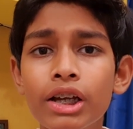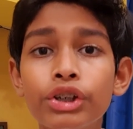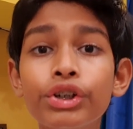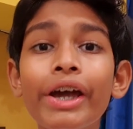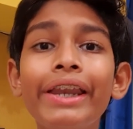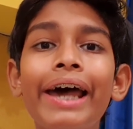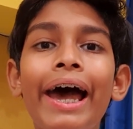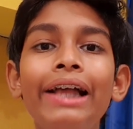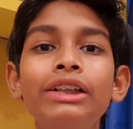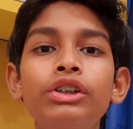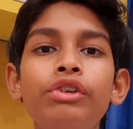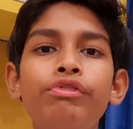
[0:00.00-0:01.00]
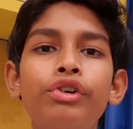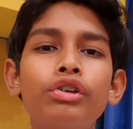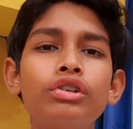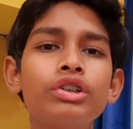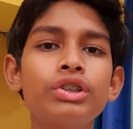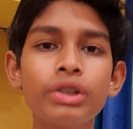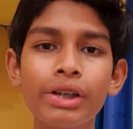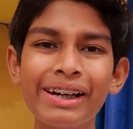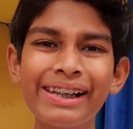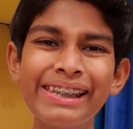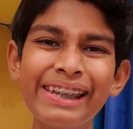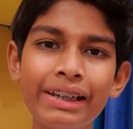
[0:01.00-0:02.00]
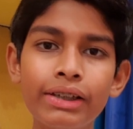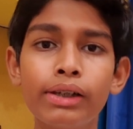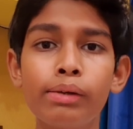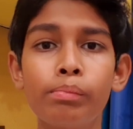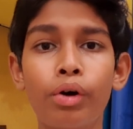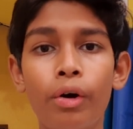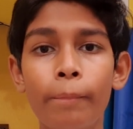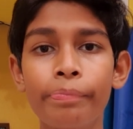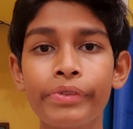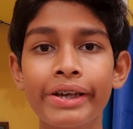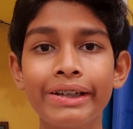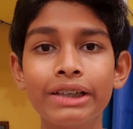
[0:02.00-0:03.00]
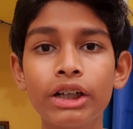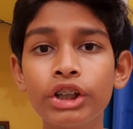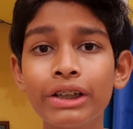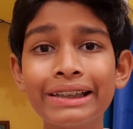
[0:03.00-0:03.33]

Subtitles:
to enhance your photos a little more, such as